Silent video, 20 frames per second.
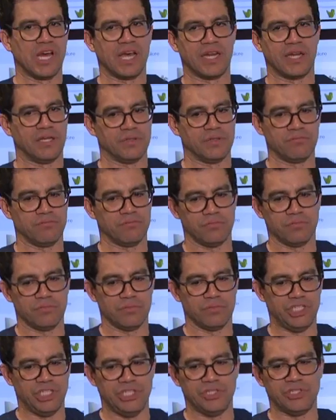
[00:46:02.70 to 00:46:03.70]
not a
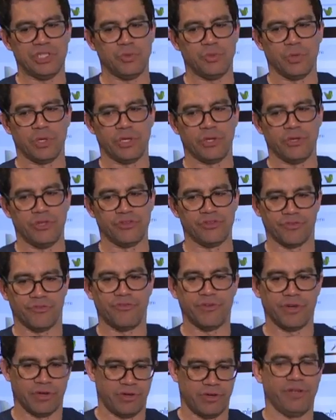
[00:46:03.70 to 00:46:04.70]
cheesy one. It's a
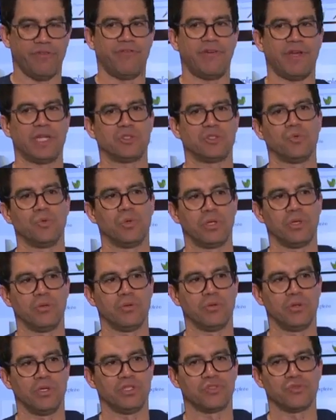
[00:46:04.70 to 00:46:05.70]
very advanced one.
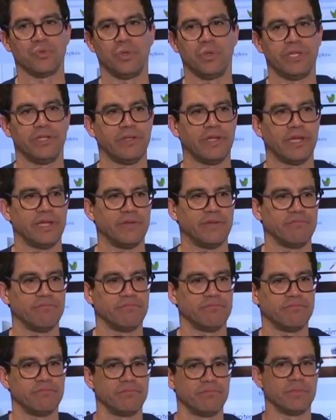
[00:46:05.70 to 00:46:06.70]
It's one that,
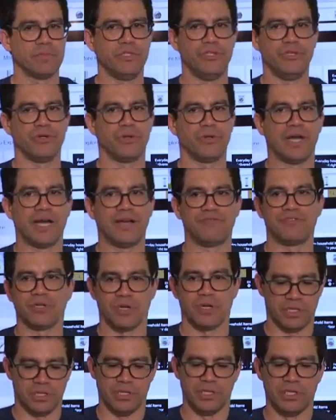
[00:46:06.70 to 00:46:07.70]
you know, I've
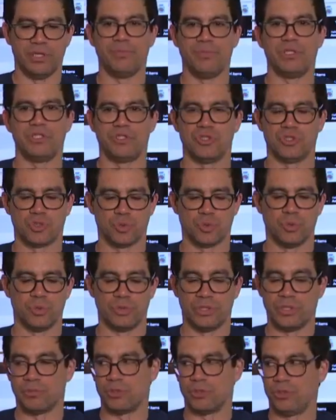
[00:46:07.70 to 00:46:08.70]
taught at London Business
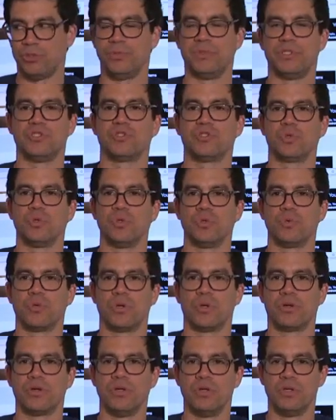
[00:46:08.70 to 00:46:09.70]
School, number two business school in the
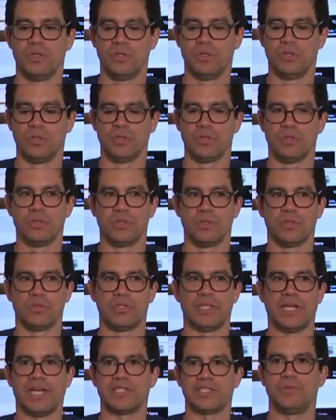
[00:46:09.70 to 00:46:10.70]
world.
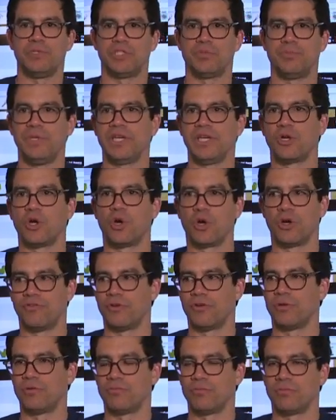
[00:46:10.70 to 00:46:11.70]
They asked me to speak at
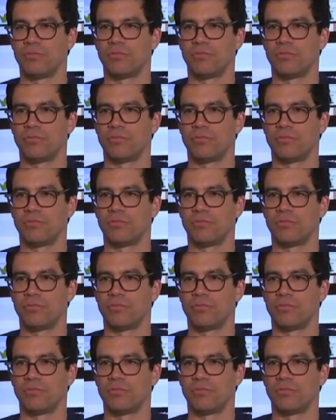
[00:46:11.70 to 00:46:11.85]
Harvard,